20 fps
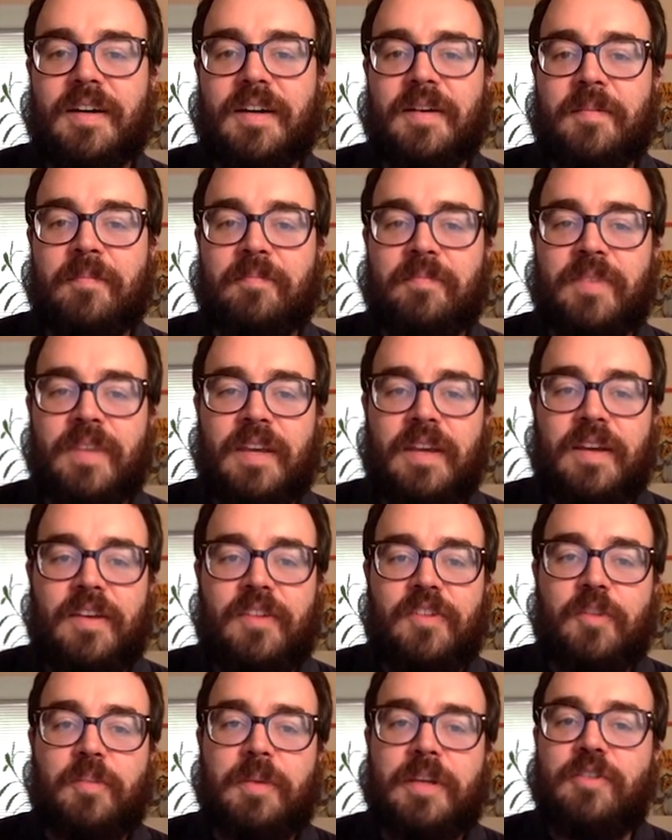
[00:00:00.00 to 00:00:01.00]
Um,
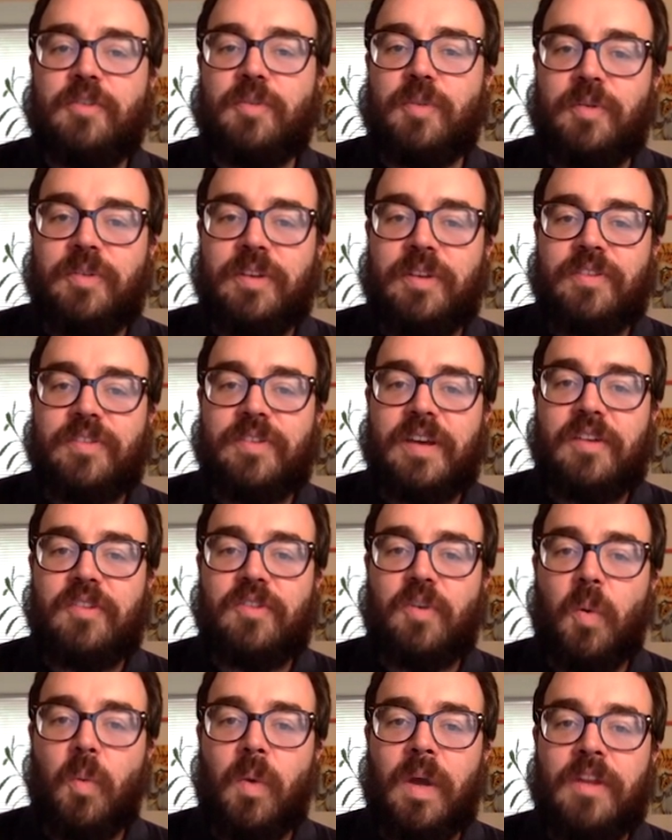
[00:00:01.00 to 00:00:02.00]
so
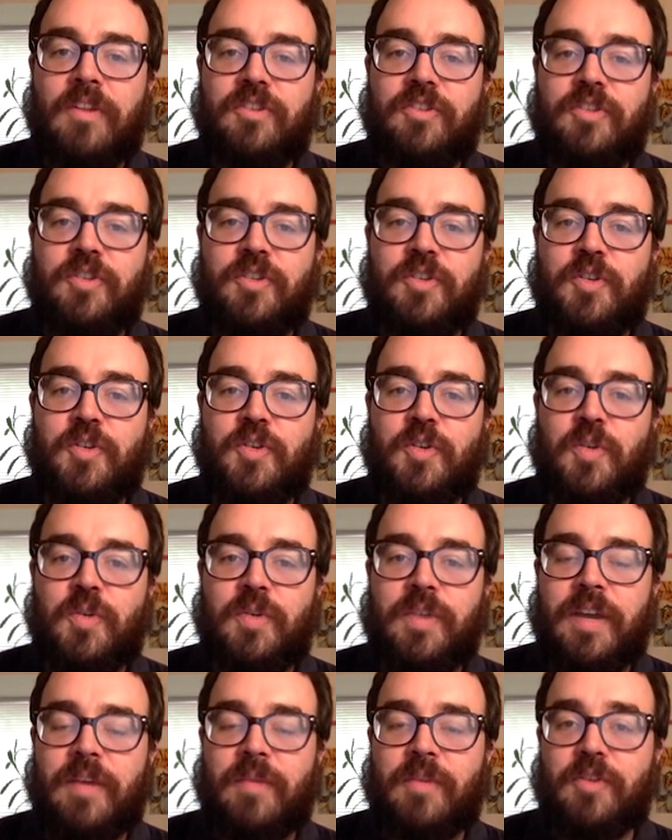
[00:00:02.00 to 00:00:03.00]
P2266 went
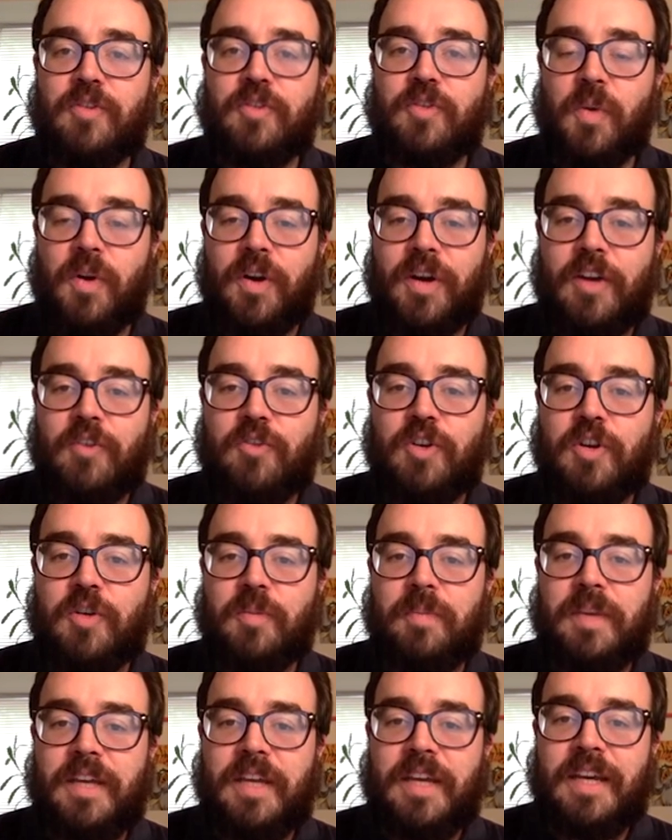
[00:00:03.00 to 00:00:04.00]
to the Evolution Working
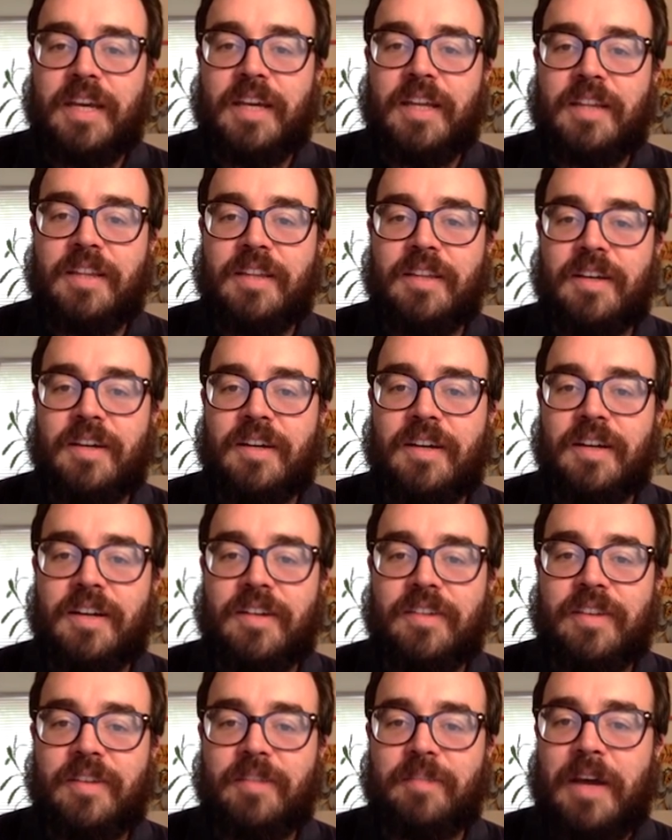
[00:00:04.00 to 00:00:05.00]
Group in
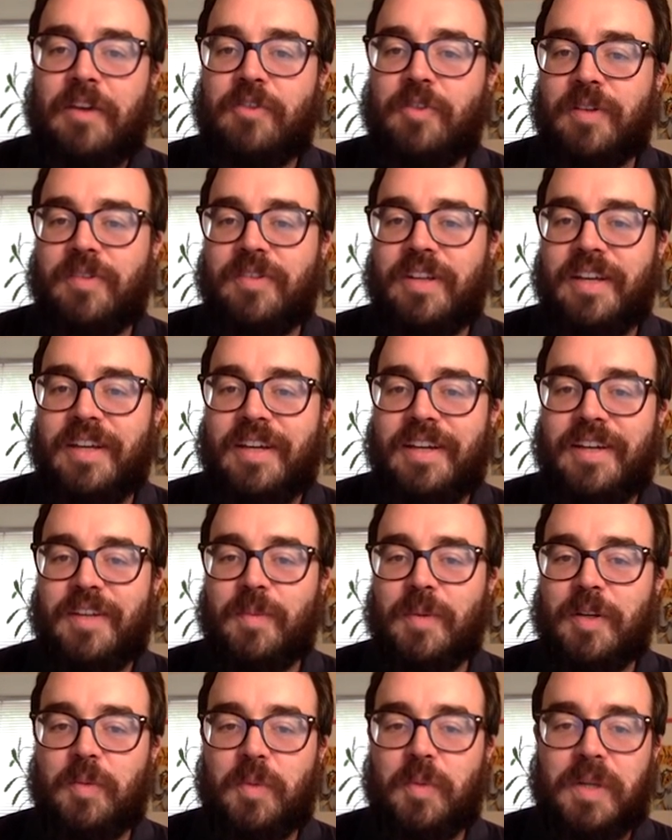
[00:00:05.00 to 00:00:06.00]
uh, St. Patrick's
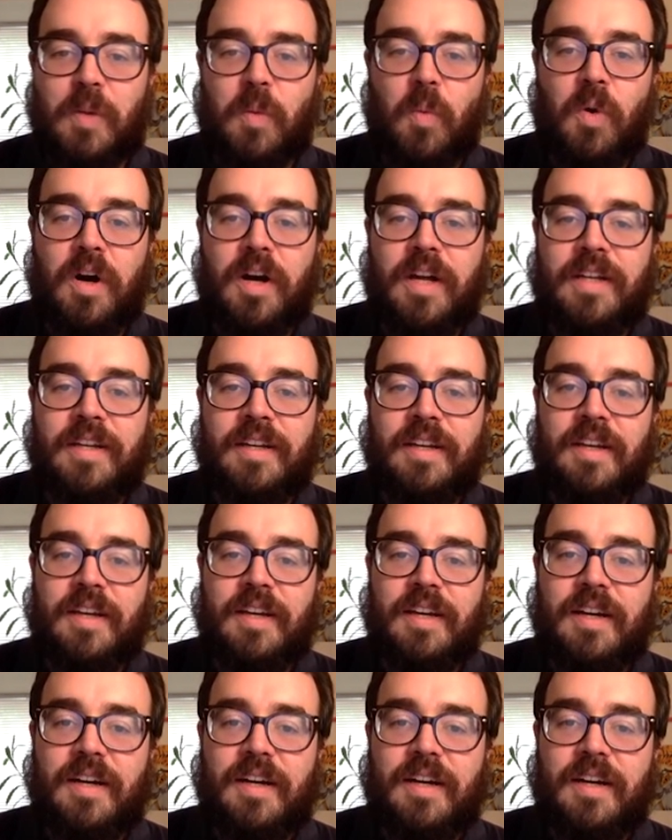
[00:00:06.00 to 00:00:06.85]
Day 2021.